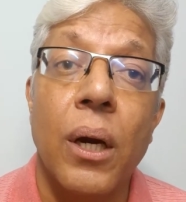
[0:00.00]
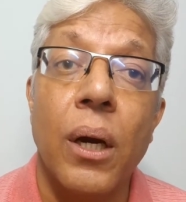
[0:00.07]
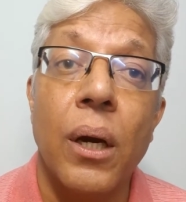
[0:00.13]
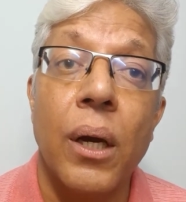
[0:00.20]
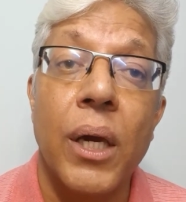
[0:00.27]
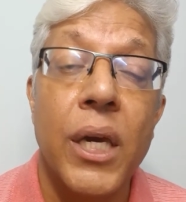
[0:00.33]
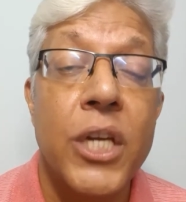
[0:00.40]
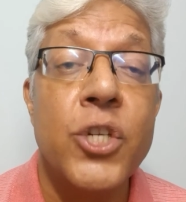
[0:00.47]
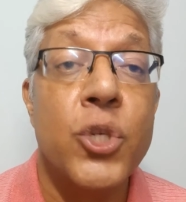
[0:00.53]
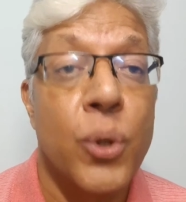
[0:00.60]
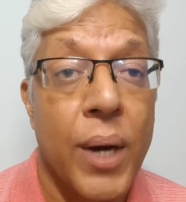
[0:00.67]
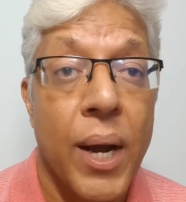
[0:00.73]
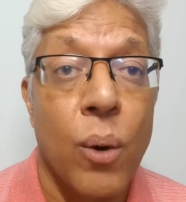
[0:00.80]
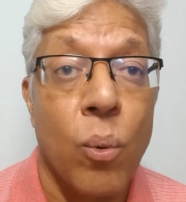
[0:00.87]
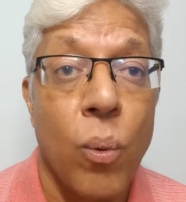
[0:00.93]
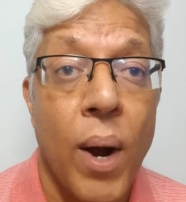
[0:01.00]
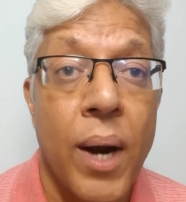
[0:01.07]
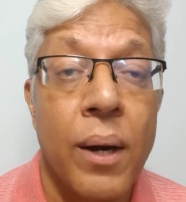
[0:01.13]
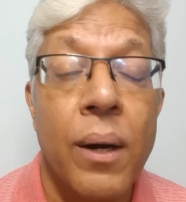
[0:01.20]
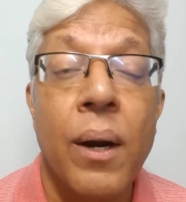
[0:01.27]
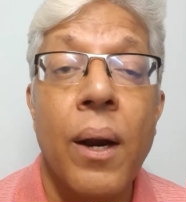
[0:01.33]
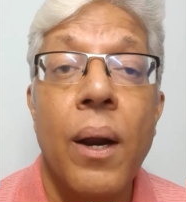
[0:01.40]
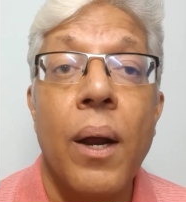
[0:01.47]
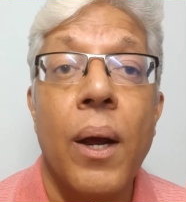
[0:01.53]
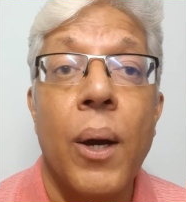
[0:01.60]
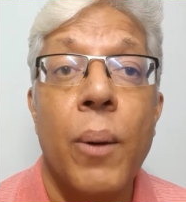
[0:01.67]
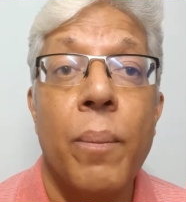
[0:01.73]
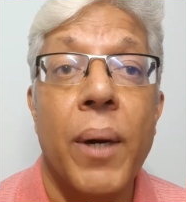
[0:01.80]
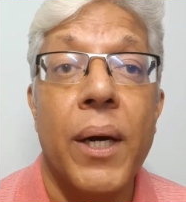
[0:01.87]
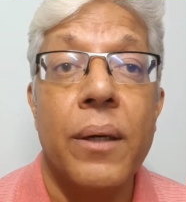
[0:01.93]
he should have won,
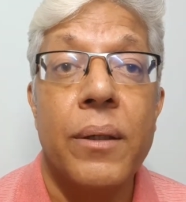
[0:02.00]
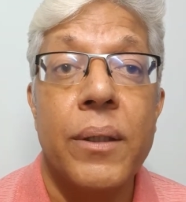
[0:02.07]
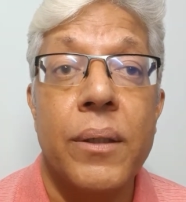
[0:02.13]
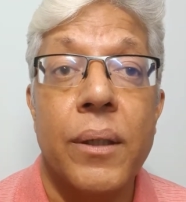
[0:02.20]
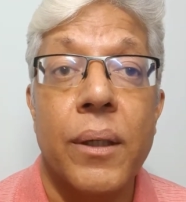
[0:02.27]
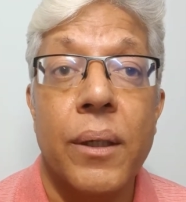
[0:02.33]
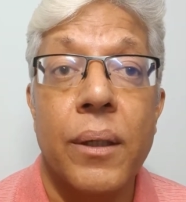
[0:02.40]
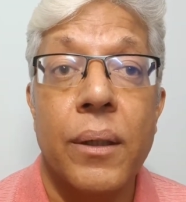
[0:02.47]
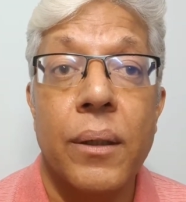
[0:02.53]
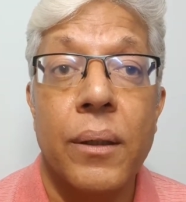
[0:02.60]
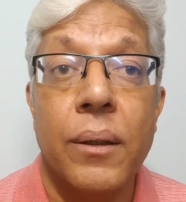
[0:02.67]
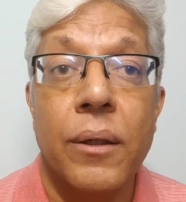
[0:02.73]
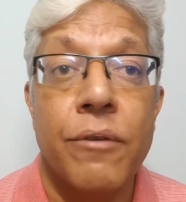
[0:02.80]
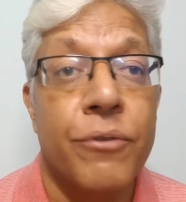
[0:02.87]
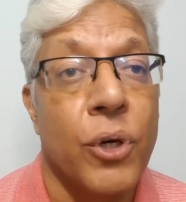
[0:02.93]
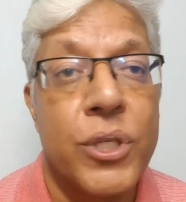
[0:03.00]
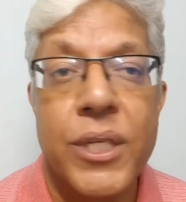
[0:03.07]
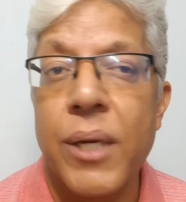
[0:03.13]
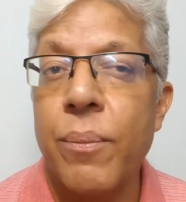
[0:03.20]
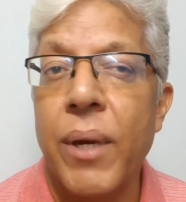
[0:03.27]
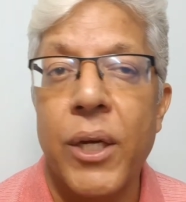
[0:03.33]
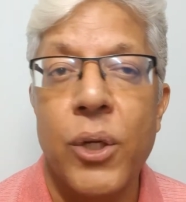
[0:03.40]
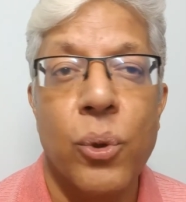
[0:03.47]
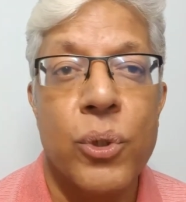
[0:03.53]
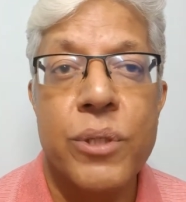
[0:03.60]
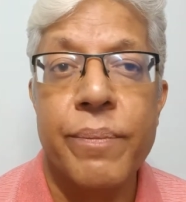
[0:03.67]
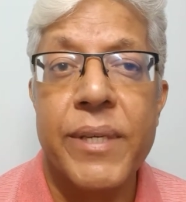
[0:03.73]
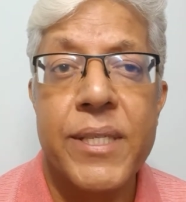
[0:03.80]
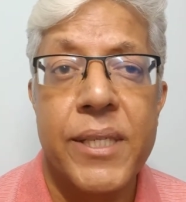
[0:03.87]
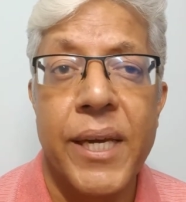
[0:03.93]
but of course he made those
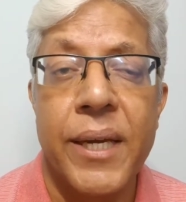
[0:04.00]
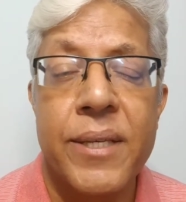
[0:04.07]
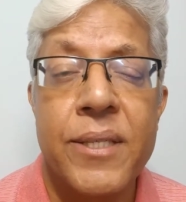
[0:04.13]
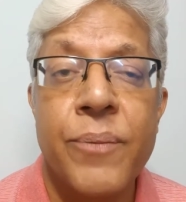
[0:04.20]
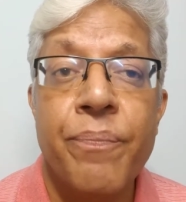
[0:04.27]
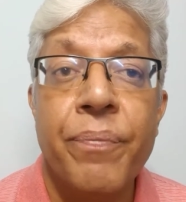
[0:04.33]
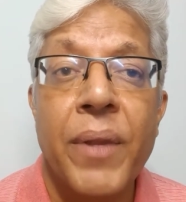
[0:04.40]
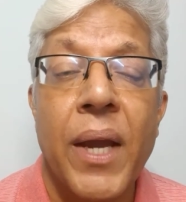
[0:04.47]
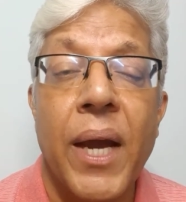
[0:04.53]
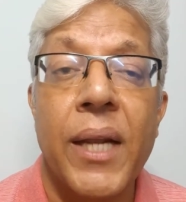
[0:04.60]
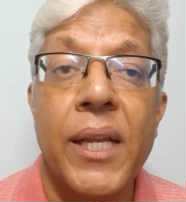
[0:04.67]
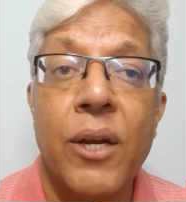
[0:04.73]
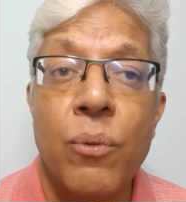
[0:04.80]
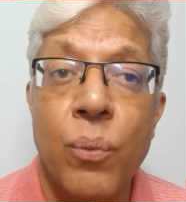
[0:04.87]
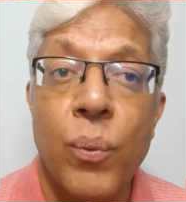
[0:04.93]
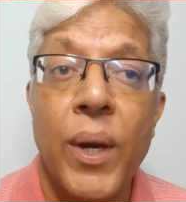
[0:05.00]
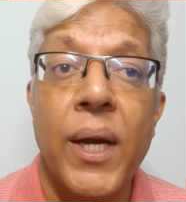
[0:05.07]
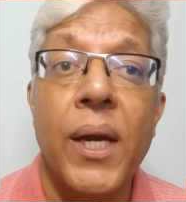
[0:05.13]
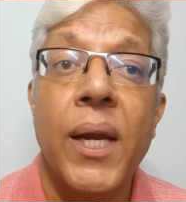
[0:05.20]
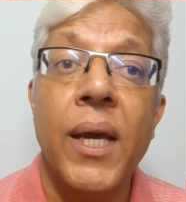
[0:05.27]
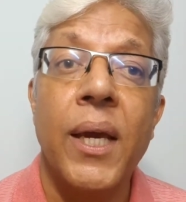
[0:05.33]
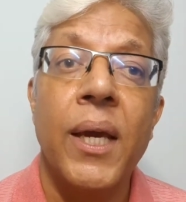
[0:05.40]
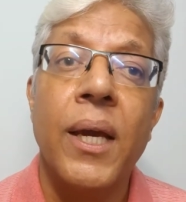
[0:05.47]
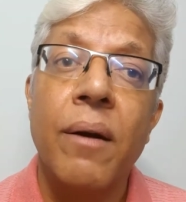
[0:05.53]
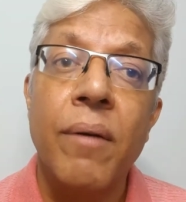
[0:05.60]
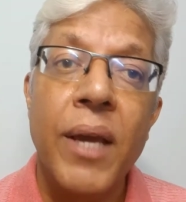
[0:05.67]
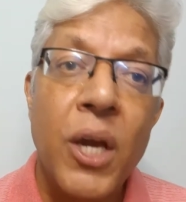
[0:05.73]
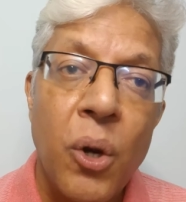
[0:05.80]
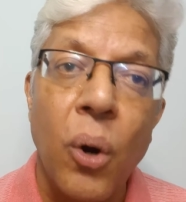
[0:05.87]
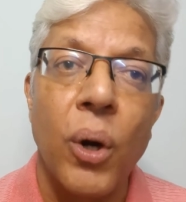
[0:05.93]
mistakes. And then when he
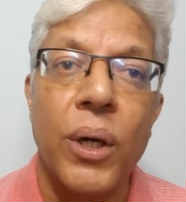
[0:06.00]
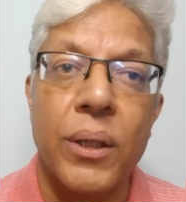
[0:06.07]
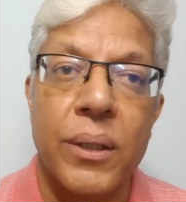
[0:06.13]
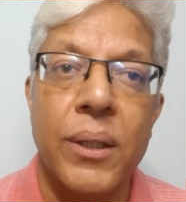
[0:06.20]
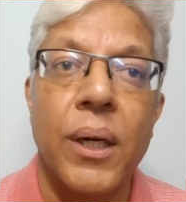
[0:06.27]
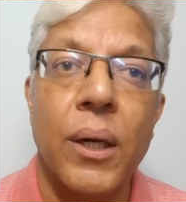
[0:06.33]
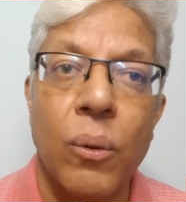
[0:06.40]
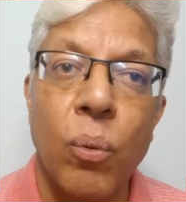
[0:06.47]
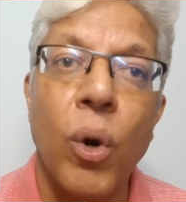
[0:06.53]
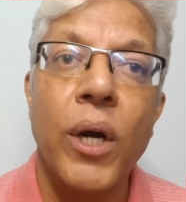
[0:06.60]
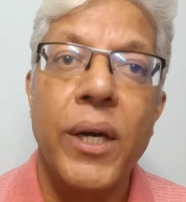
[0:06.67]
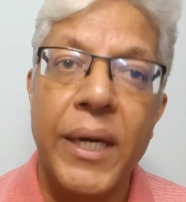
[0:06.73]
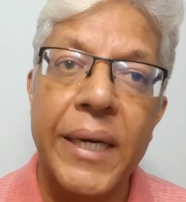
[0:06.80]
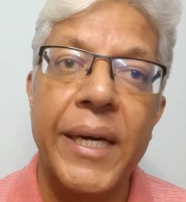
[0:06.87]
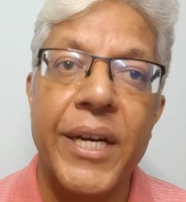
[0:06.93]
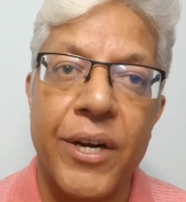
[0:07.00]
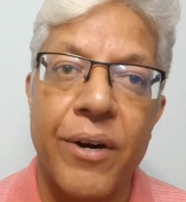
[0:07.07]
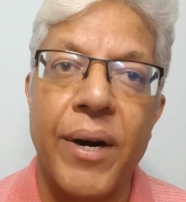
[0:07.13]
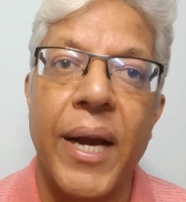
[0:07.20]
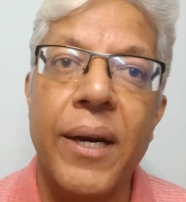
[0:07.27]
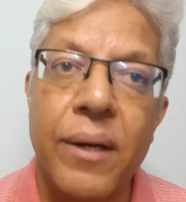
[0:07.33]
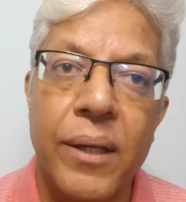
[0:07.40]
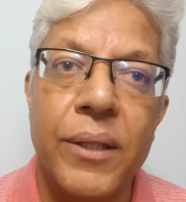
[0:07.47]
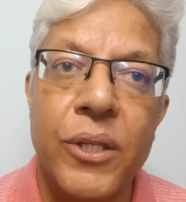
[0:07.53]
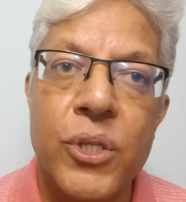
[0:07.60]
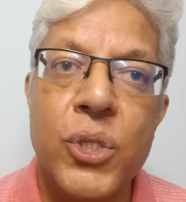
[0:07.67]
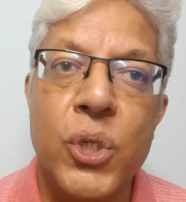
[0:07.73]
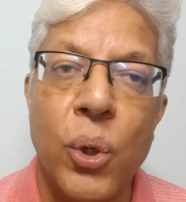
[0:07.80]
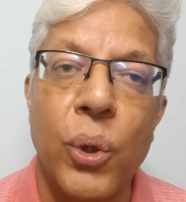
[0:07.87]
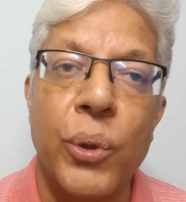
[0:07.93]
recalled what he did right in
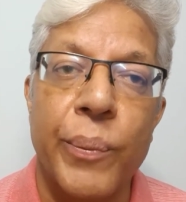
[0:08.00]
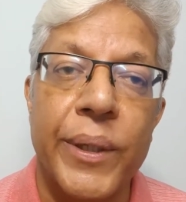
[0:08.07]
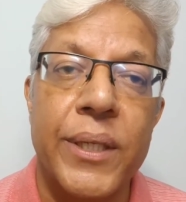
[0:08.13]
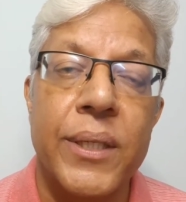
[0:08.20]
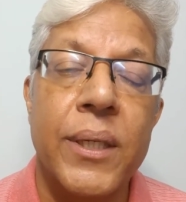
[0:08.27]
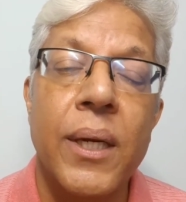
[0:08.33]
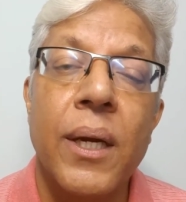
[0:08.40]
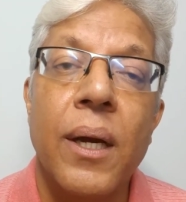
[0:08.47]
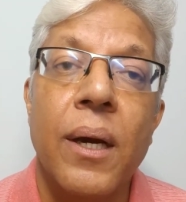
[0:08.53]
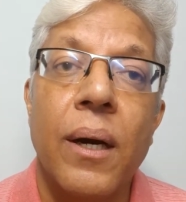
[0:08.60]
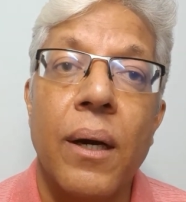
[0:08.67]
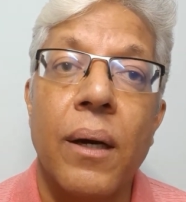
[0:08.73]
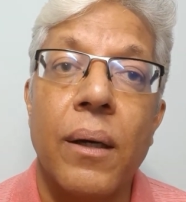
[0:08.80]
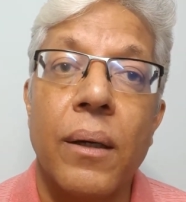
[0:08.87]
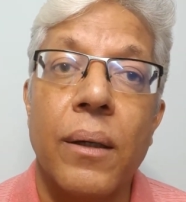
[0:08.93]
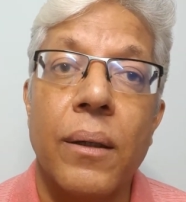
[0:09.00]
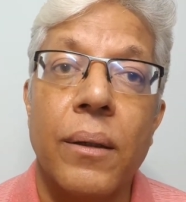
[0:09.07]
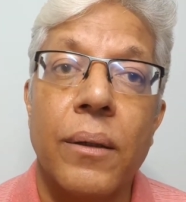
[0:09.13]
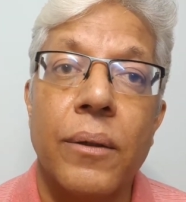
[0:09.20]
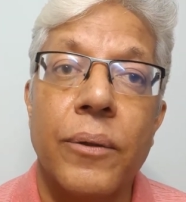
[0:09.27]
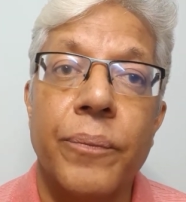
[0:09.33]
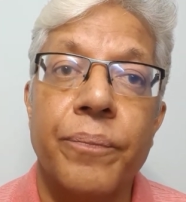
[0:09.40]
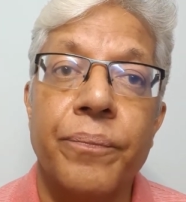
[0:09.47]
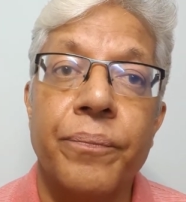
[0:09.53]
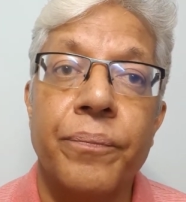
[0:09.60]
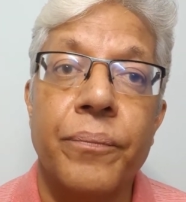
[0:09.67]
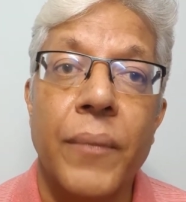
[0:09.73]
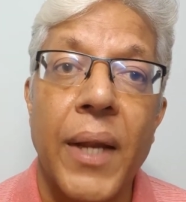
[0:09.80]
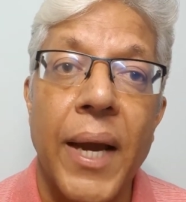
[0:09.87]
this tournament, Nakamura